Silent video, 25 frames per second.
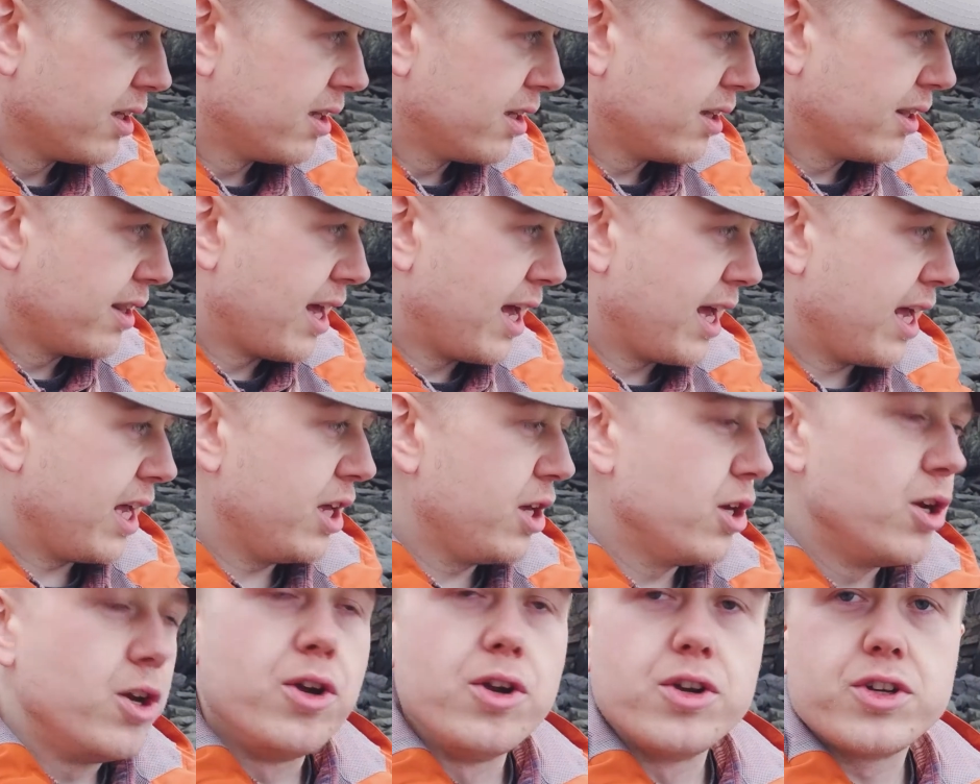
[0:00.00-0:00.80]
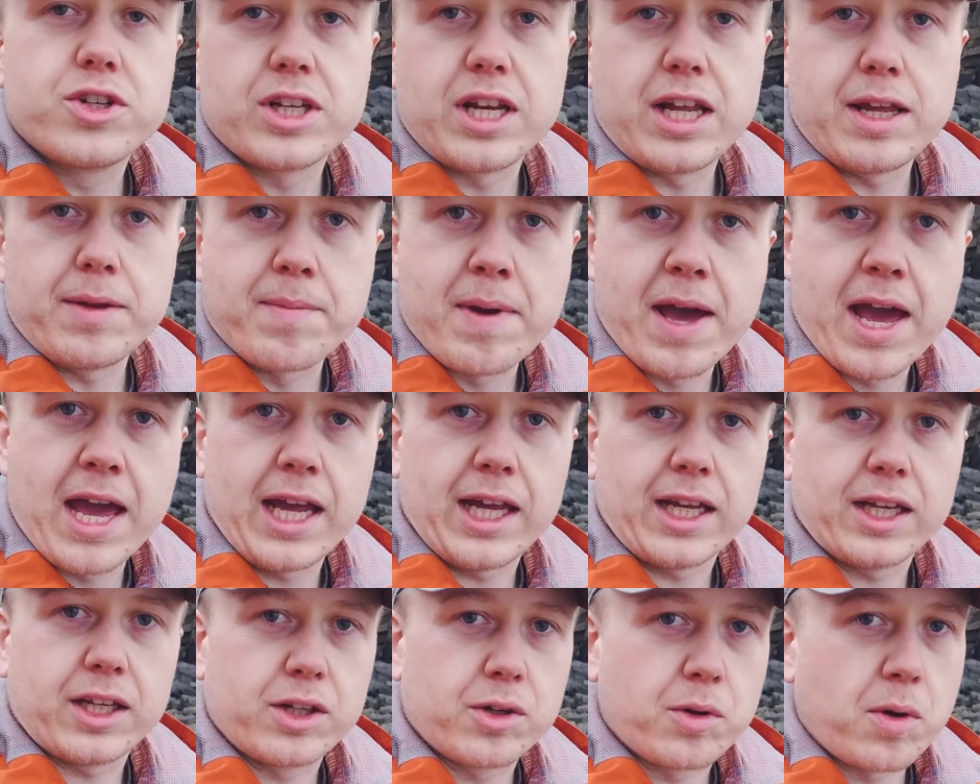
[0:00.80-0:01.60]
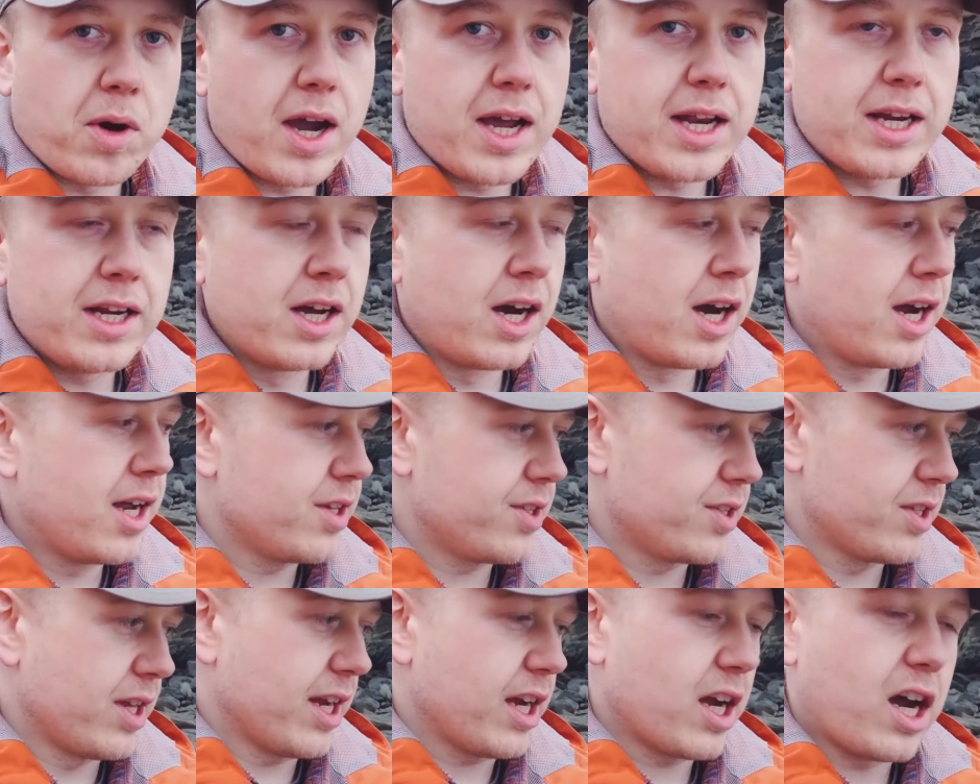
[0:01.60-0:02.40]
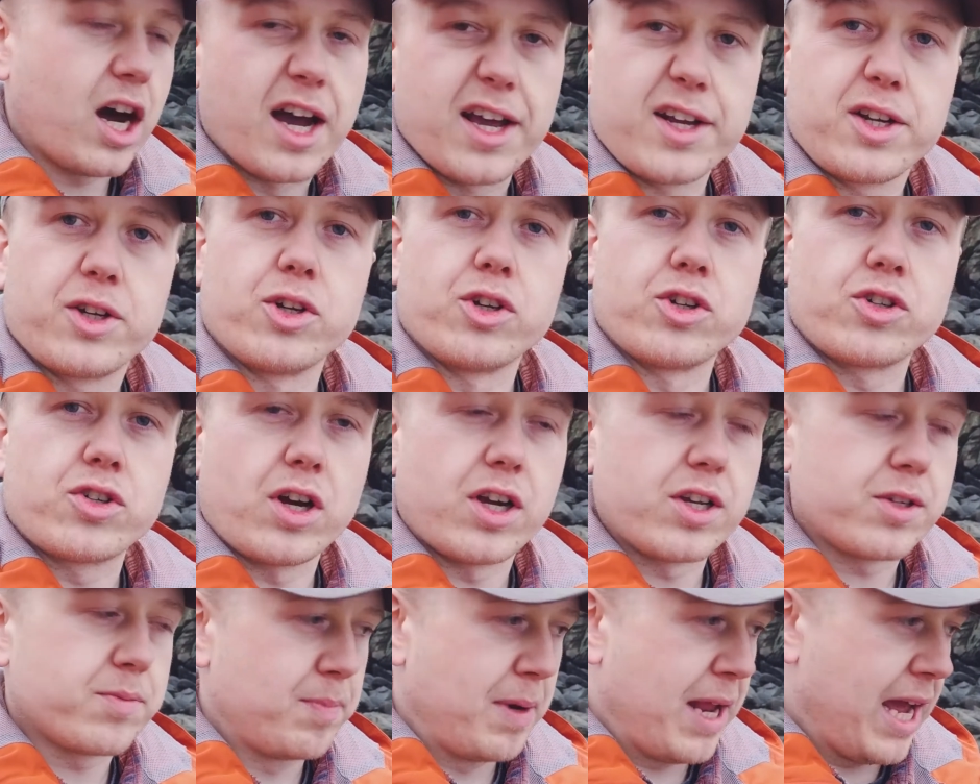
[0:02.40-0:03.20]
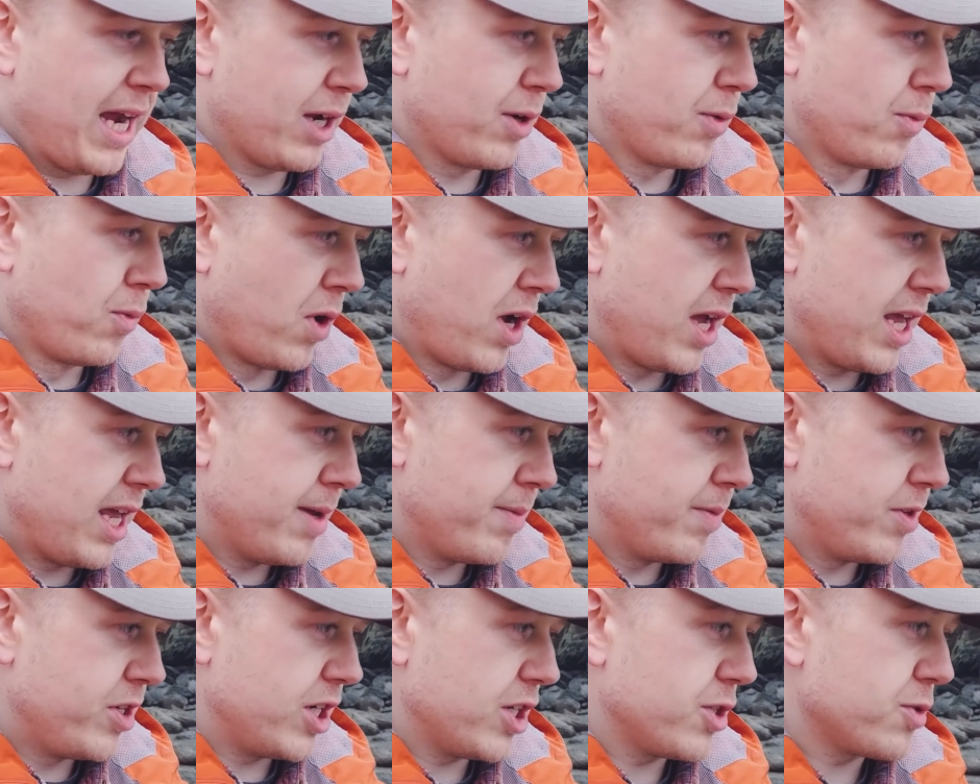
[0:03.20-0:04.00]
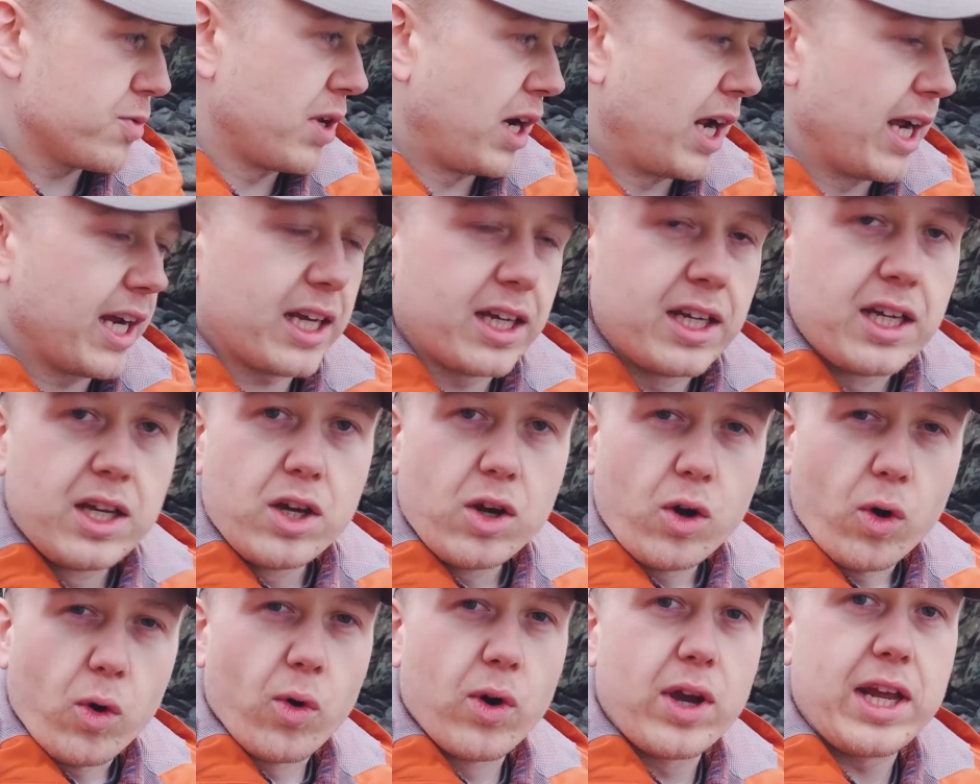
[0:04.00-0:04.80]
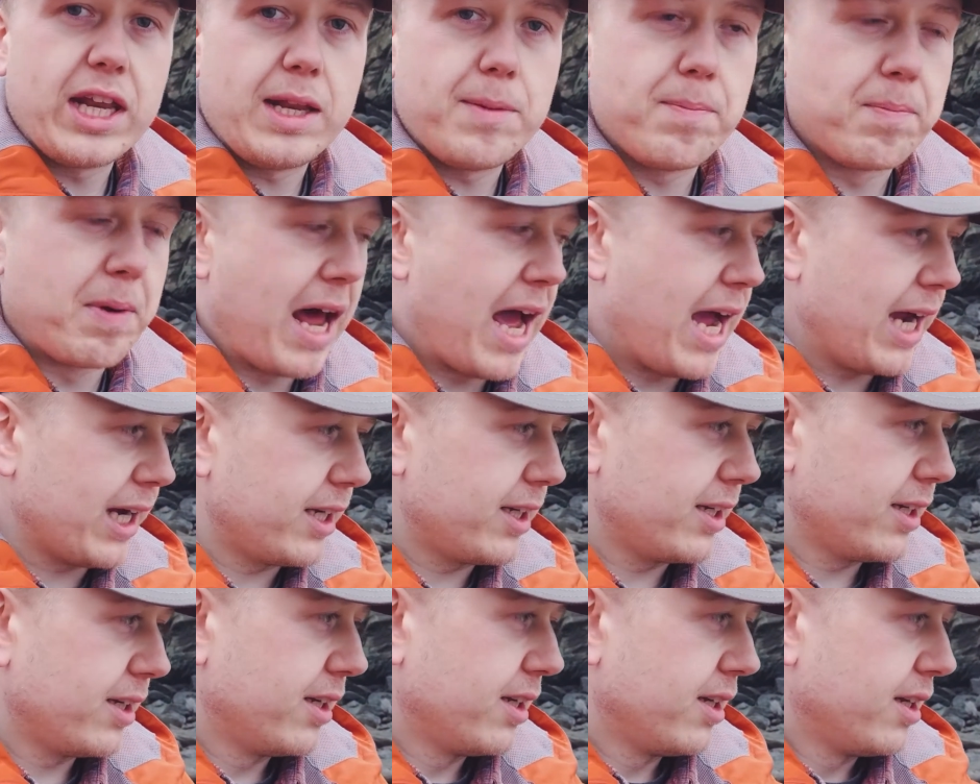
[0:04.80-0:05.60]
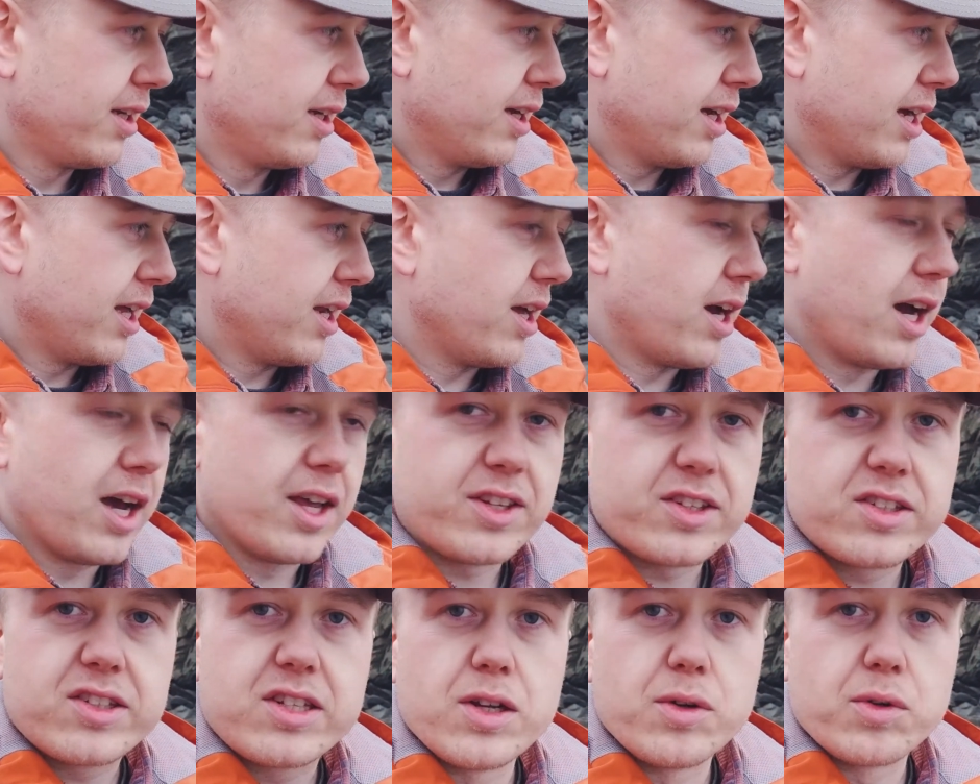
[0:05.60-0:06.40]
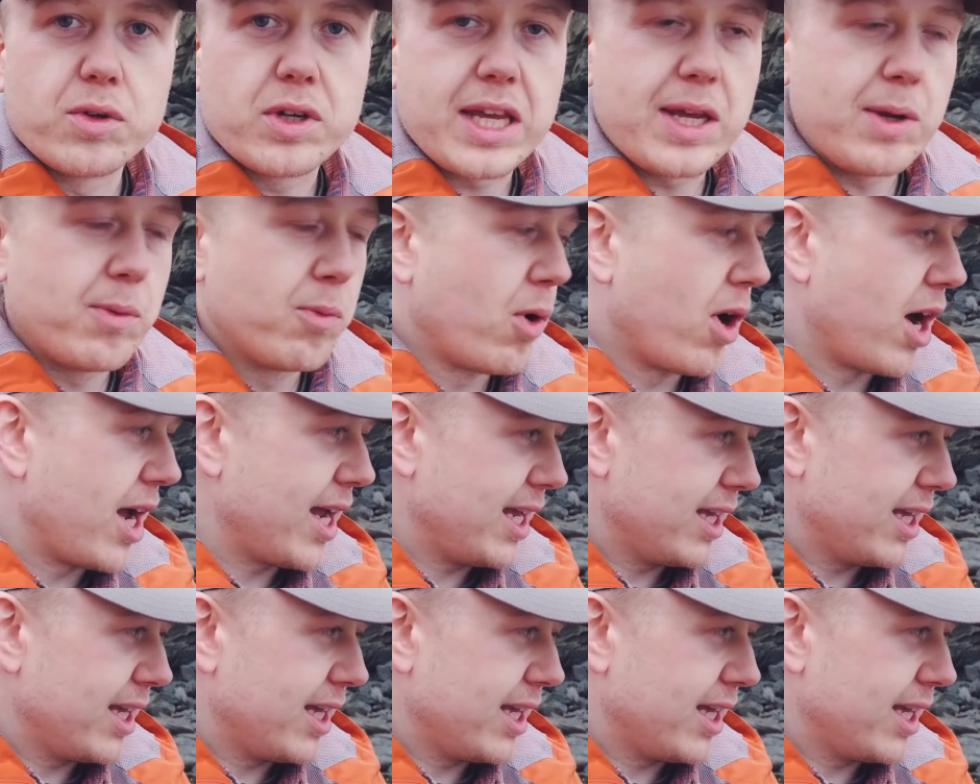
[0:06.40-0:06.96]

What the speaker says: They usually make quite nice, like high contrast black and white images with like oily black and silky white.